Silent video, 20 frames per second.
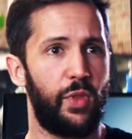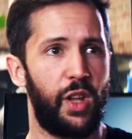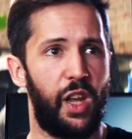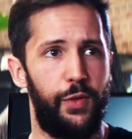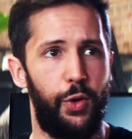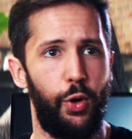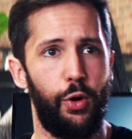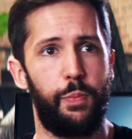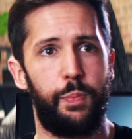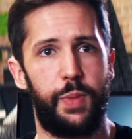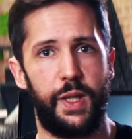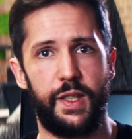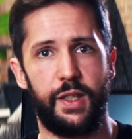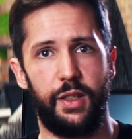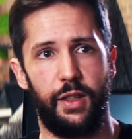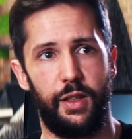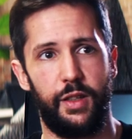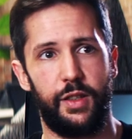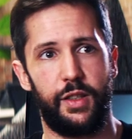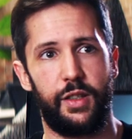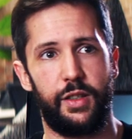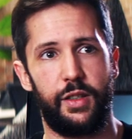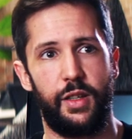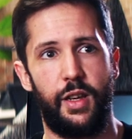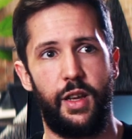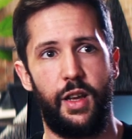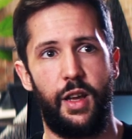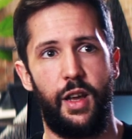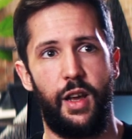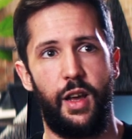If your business
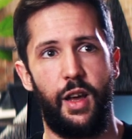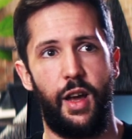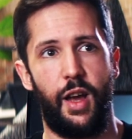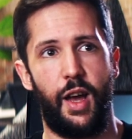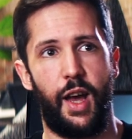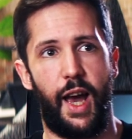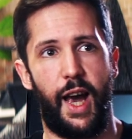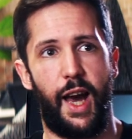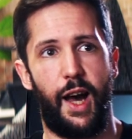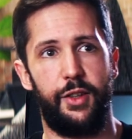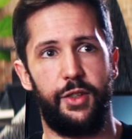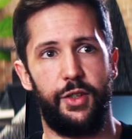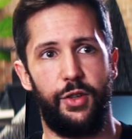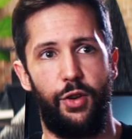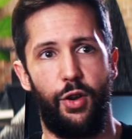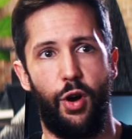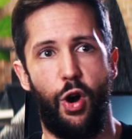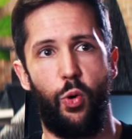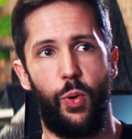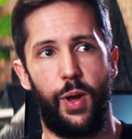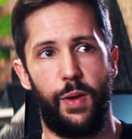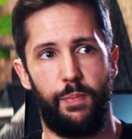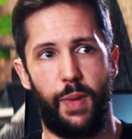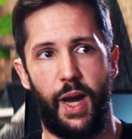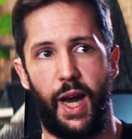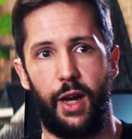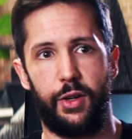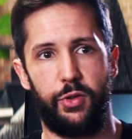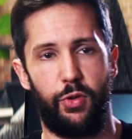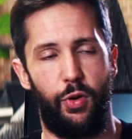adds no
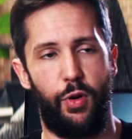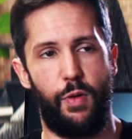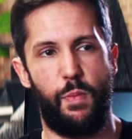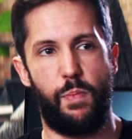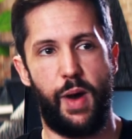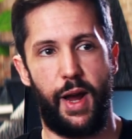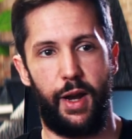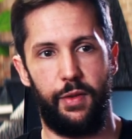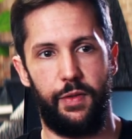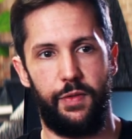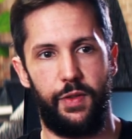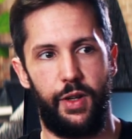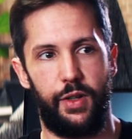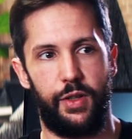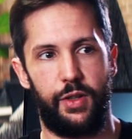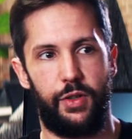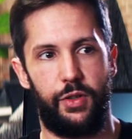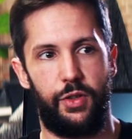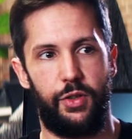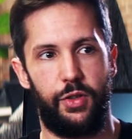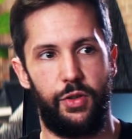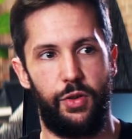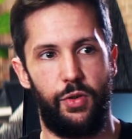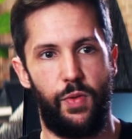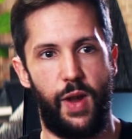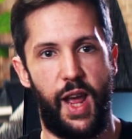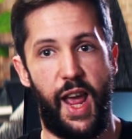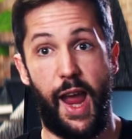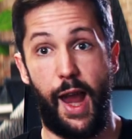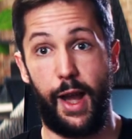impact or no benefit
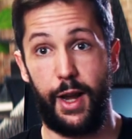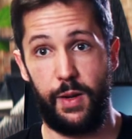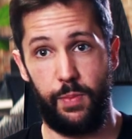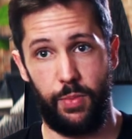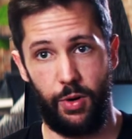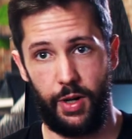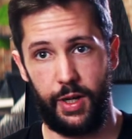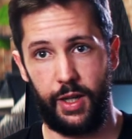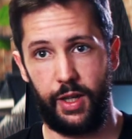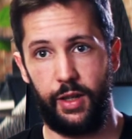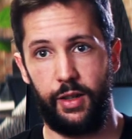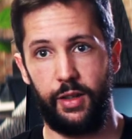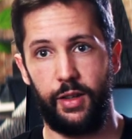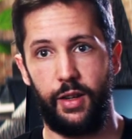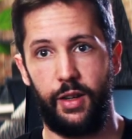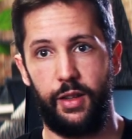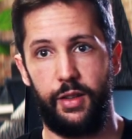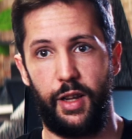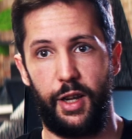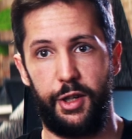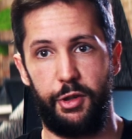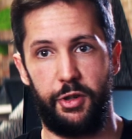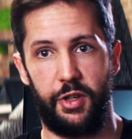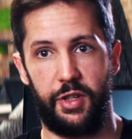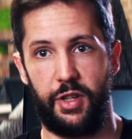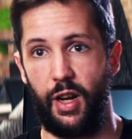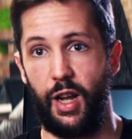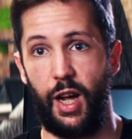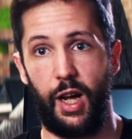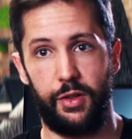to anybody, then you're
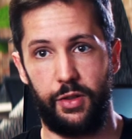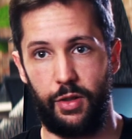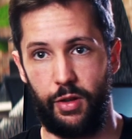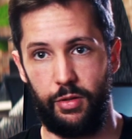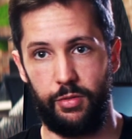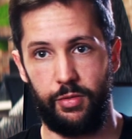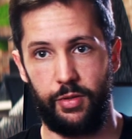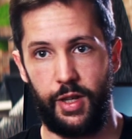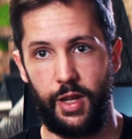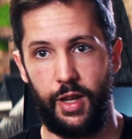just an asshole.